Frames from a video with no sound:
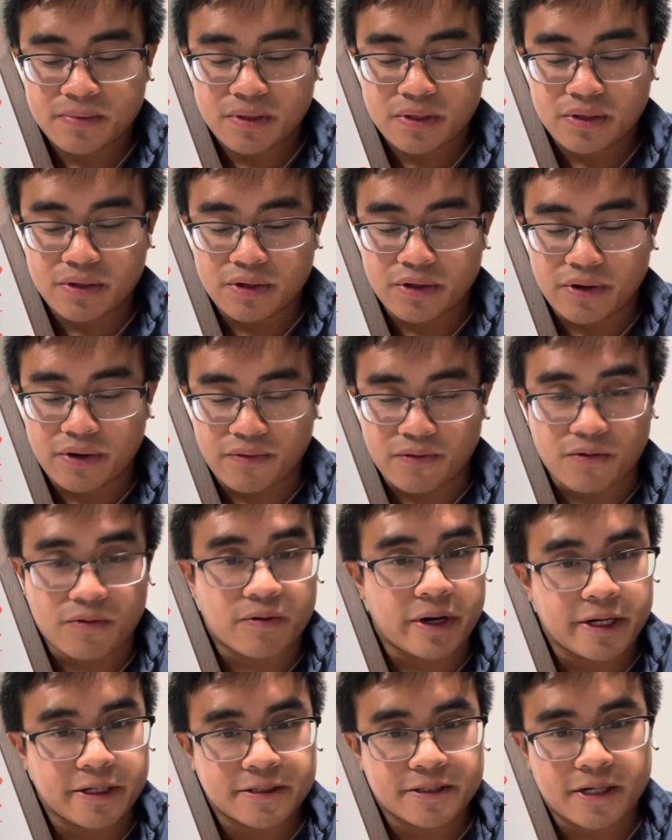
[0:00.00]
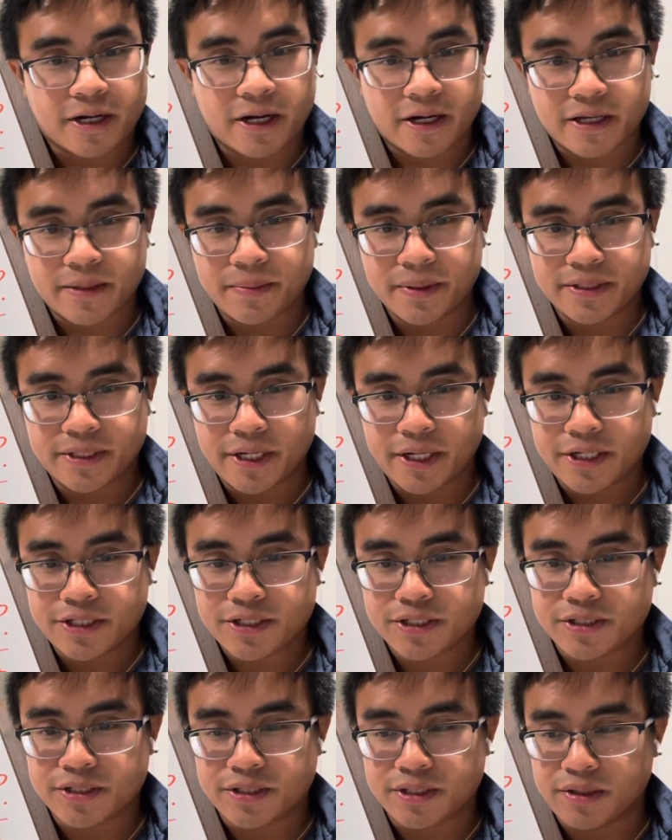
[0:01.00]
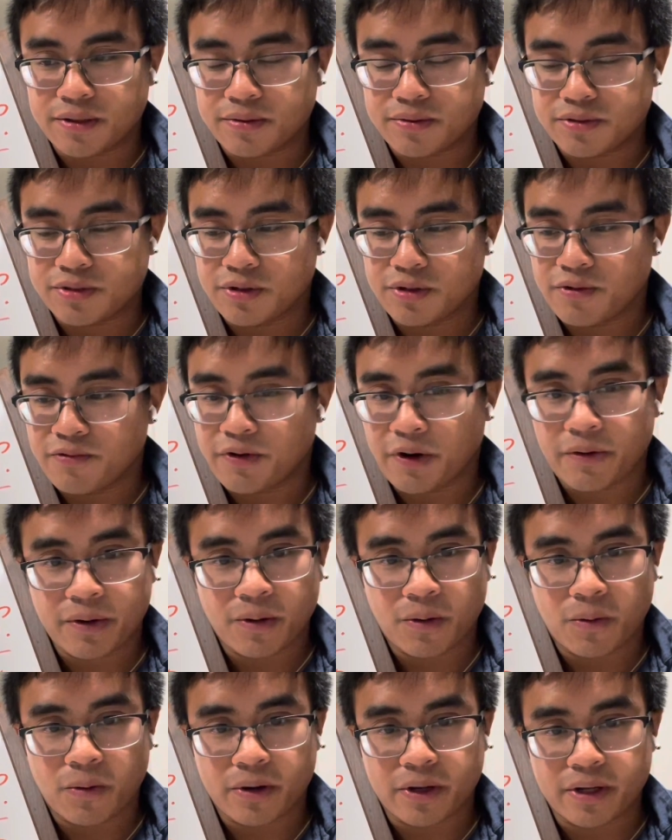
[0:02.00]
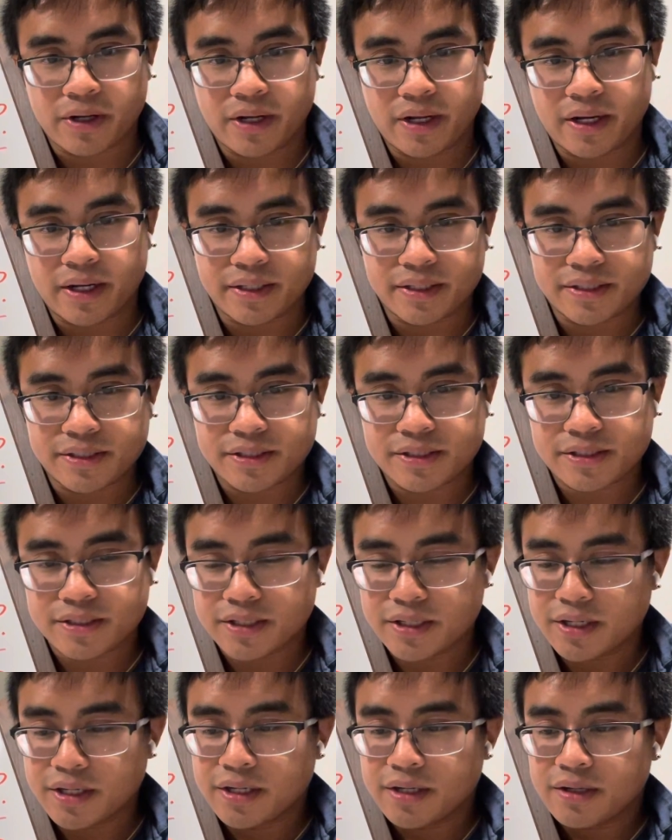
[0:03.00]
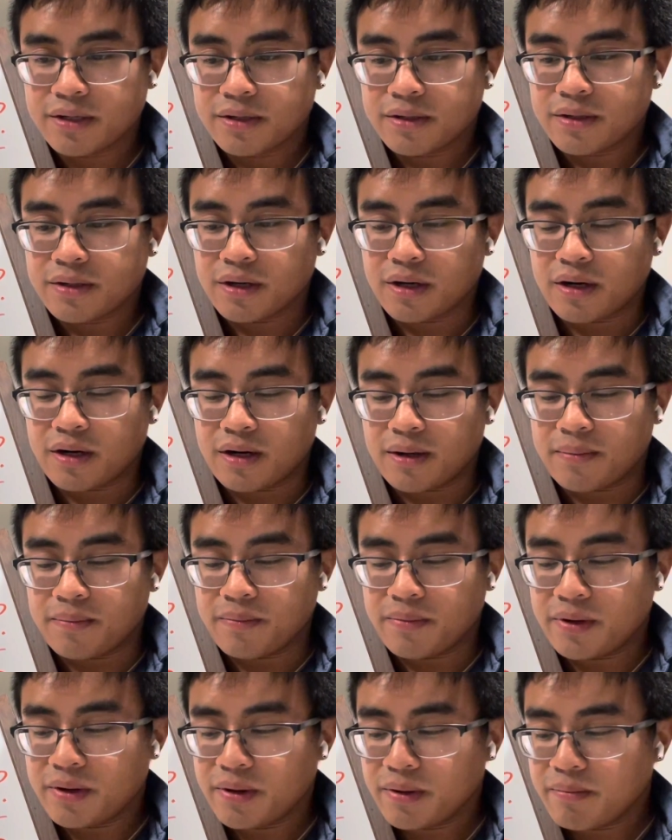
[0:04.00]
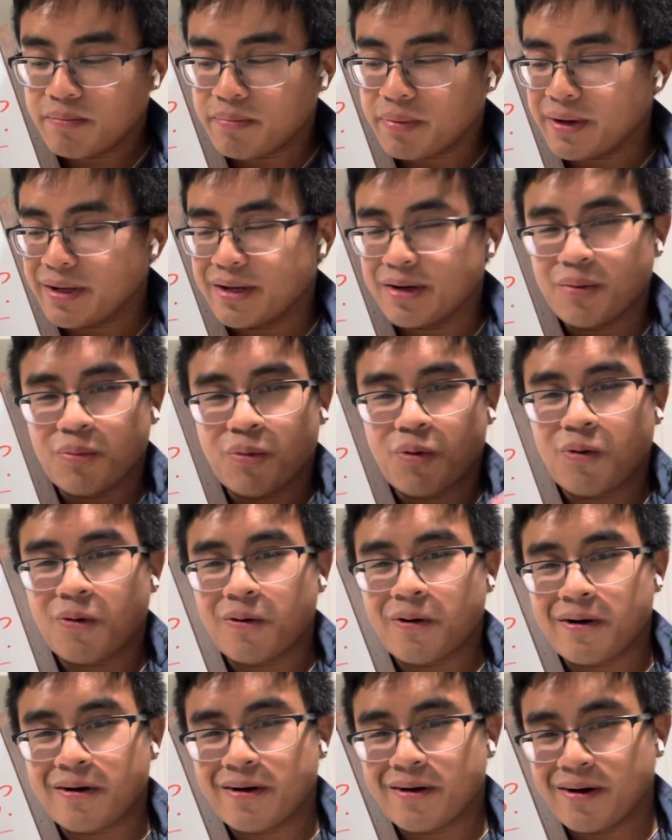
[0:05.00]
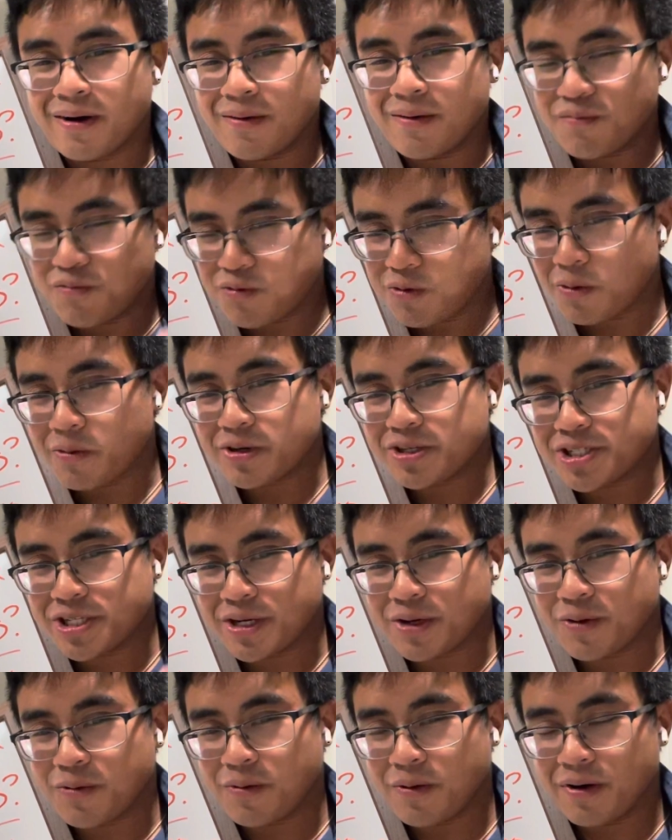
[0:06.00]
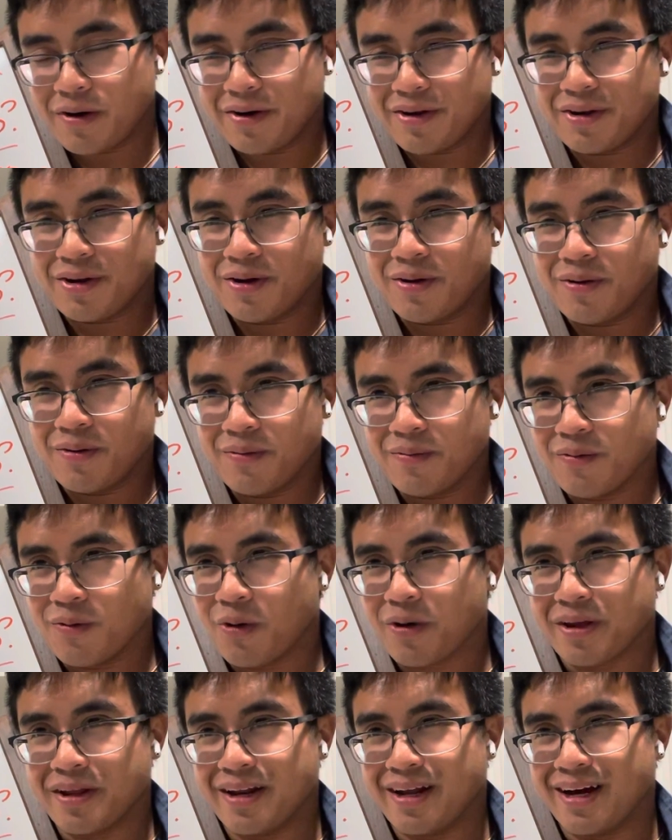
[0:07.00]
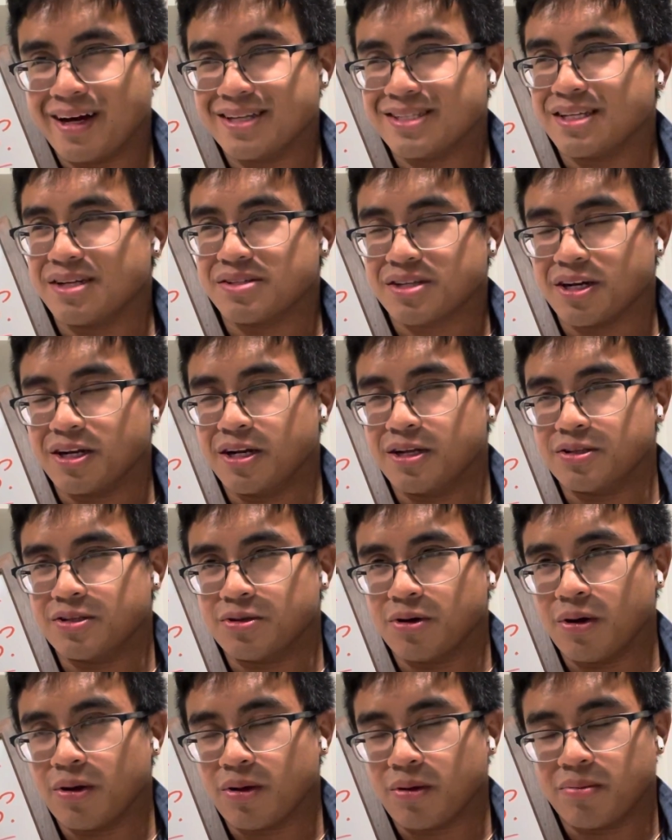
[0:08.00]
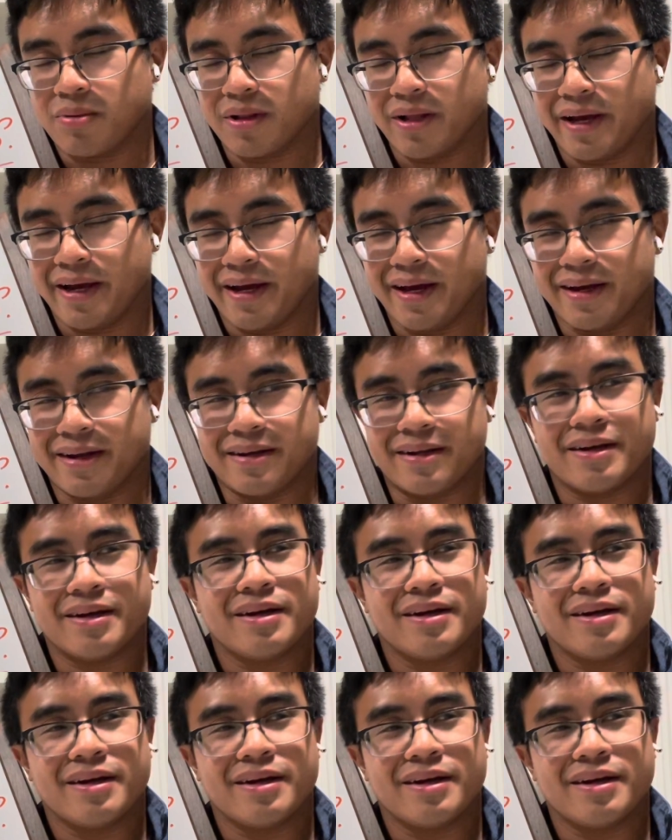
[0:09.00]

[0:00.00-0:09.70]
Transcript: you have great documentation skills. You're very organized. But in a more flourishing word, organized sounds kind of dull or bland.